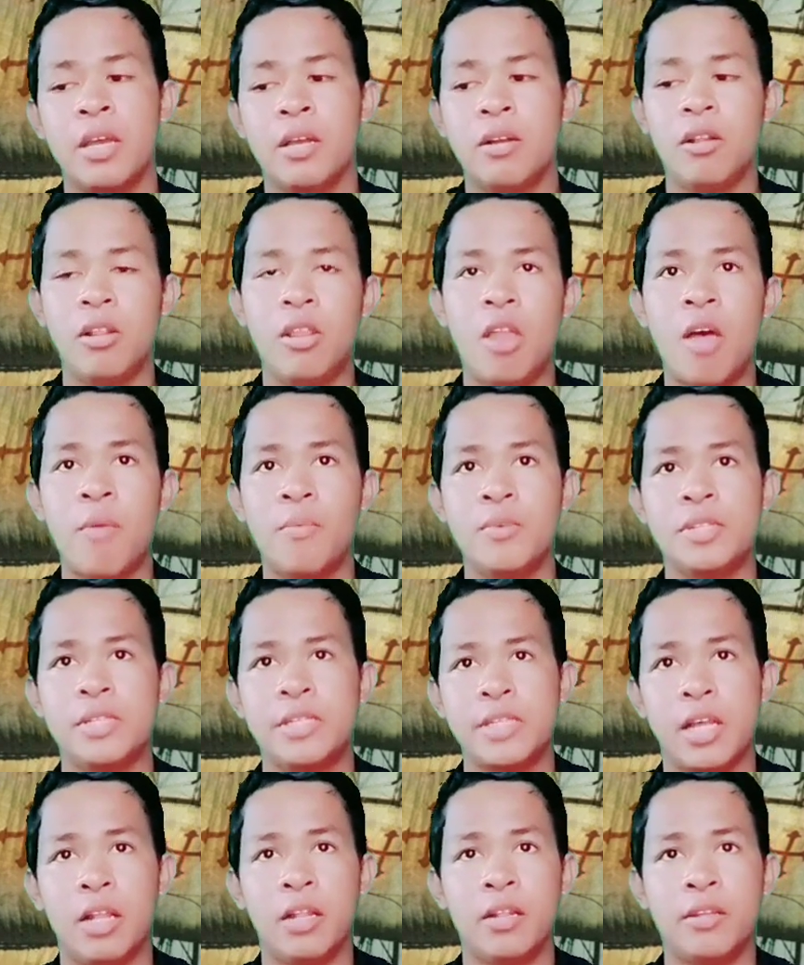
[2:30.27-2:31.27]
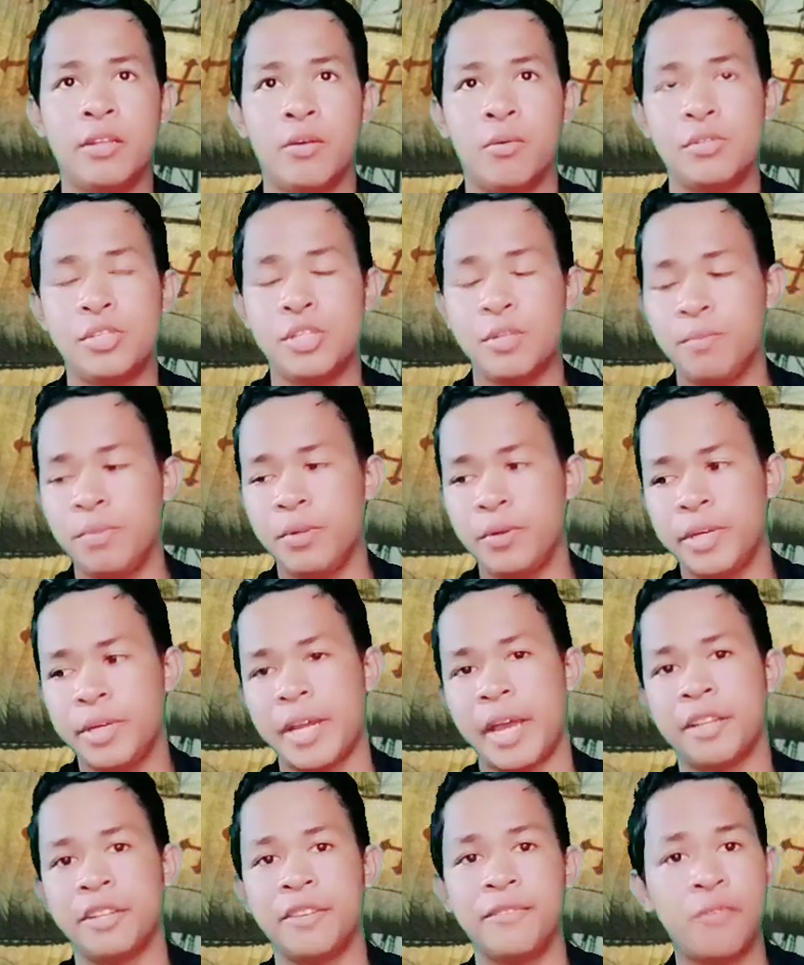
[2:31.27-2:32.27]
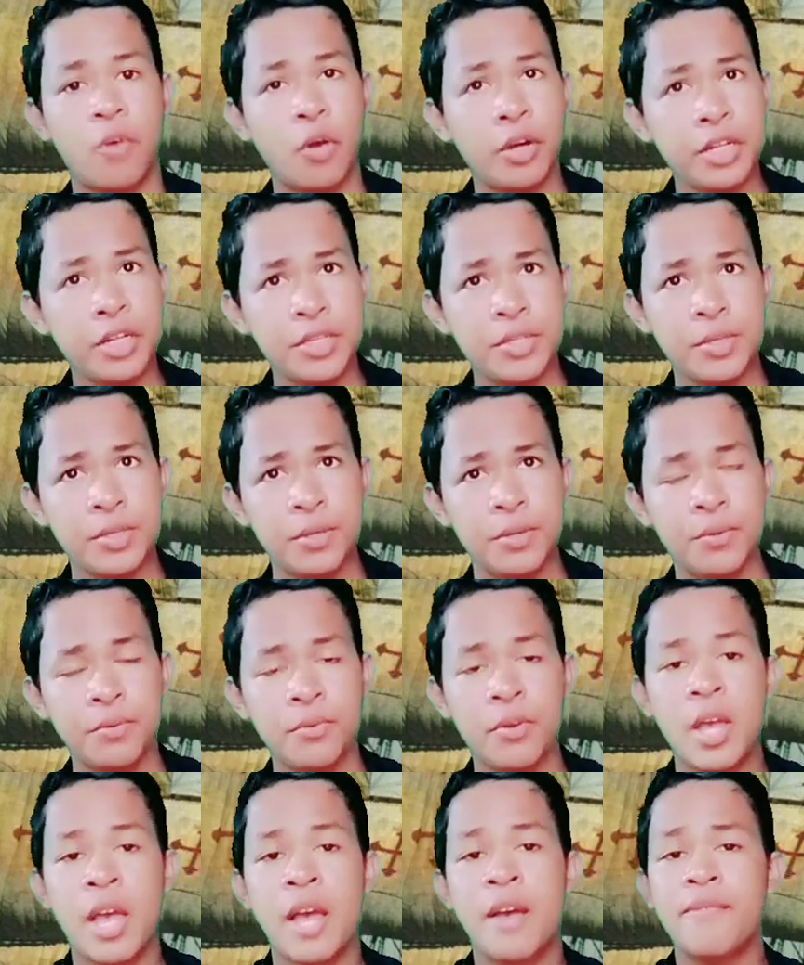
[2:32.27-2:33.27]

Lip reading: Columbus sailed the ocean blue in 1942.